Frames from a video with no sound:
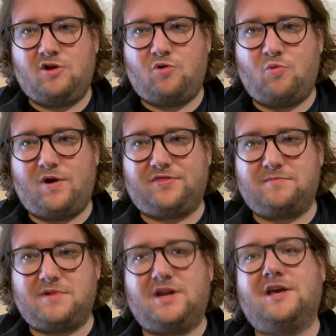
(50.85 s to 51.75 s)
what the
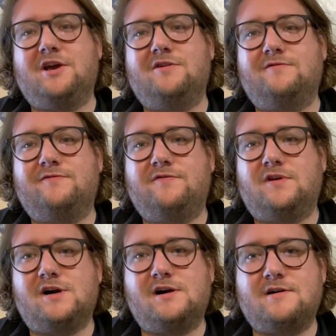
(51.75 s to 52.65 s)
meaning of
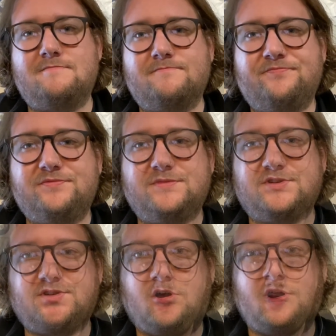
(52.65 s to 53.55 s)
the
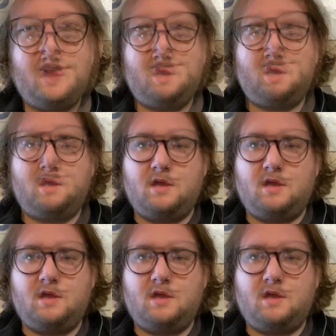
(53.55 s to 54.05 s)
song is.